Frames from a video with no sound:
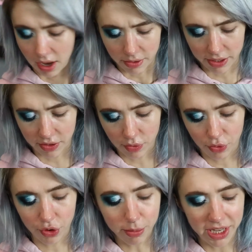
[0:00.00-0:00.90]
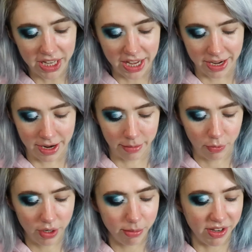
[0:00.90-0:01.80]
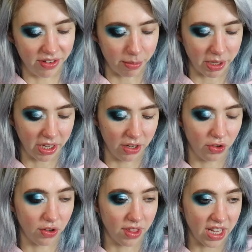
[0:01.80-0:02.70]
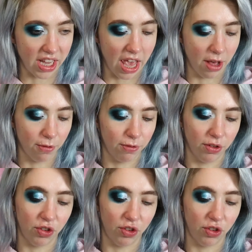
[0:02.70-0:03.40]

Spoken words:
Alright, so to begin, I'm going to be dipping into the e.l.f.